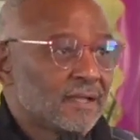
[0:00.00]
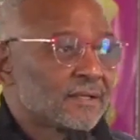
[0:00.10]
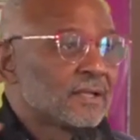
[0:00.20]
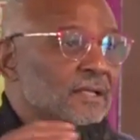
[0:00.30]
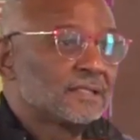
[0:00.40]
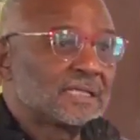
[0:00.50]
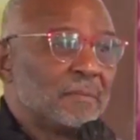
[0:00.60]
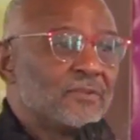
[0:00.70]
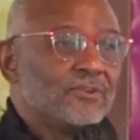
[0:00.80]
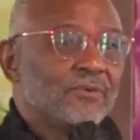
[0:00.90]
Some of you
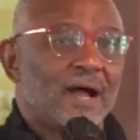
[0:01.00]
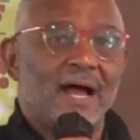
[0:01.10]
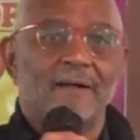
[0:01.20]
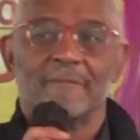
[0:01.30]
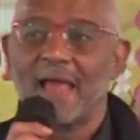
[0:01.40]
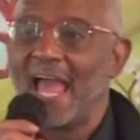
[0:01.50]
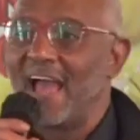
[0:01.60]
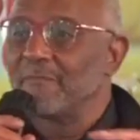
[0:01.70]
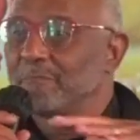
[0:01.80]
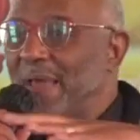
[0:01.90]
uh, have
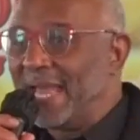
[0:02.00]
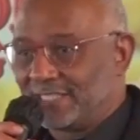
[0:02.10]
pets,